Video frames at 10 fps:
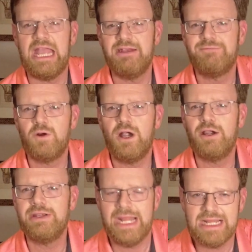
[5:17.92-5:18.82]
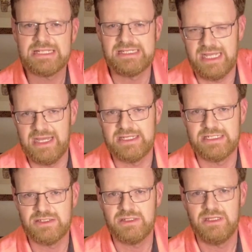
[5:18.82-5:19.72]
And for our next
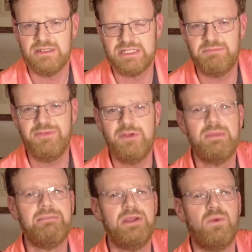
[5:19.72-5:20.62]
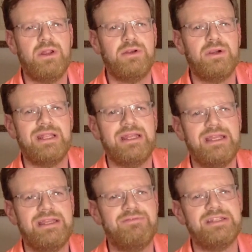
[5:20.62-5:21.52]
test, some of you may be
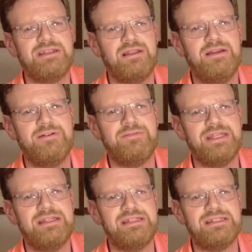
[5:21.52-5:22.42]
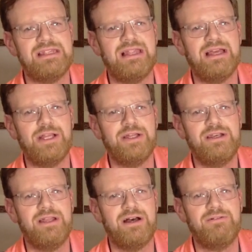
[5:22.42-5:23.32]
wondering if this lift is
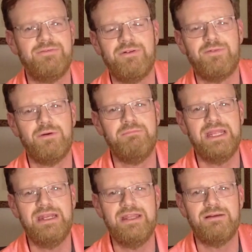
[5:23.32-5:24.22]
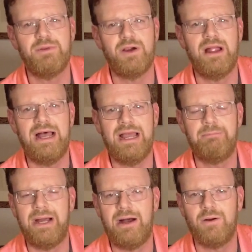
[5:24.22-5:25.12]
good enough for medium or
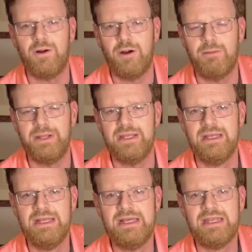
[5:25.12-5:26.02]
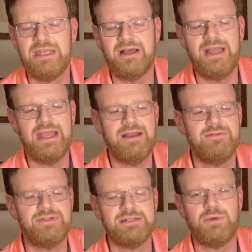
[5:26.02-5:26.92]
high pile carpet. Now I
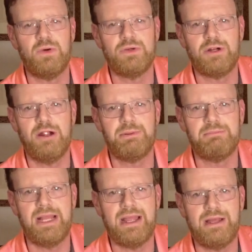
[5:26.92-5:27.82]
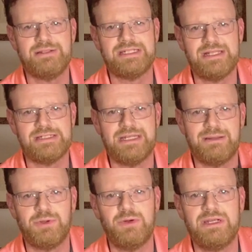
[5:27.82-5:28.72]
have some older carpet in my house and yes, I
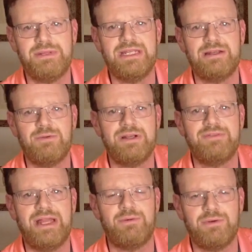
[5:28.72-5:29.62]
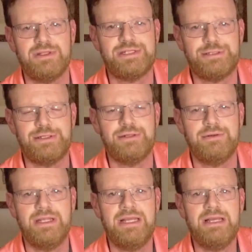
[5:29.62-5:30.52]
am going to be getting rid of that really
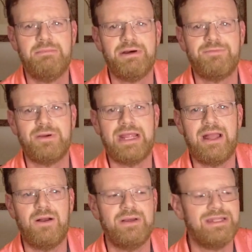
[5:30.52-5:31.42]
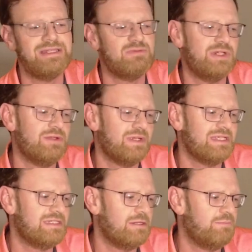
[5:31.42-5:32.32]
soon, but for now it is what you would
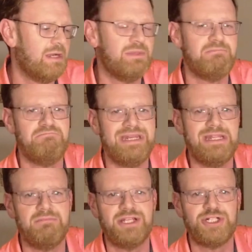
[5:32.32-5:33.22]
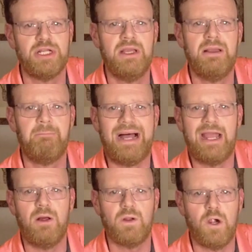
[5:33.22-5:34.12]
consider probably mediumish
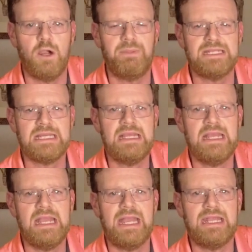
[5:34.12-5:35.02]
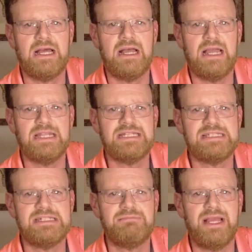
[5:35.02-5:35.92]
pile carpet. And uh, I
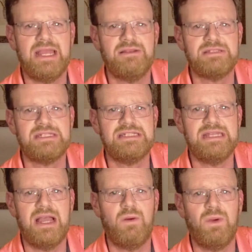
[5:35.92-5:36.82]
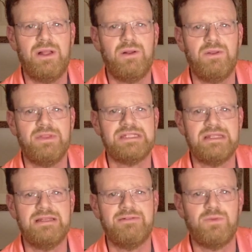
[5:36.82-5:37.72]
tested it in my house to see how well
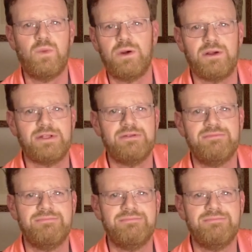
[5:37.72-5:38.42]
this lift worked.